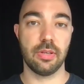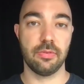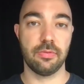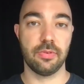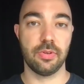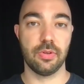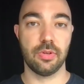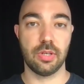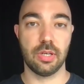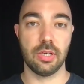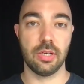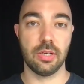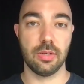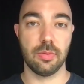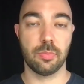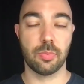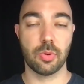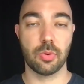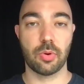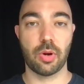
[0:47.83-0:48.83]
you're
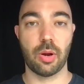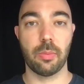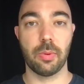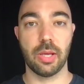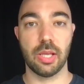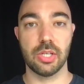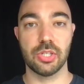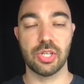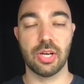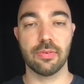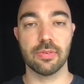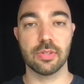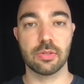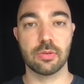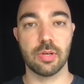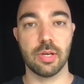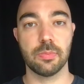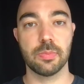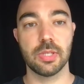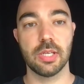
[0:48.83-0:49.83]
programming in
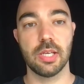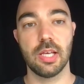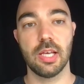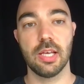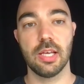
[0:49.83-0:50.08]
JavaScript,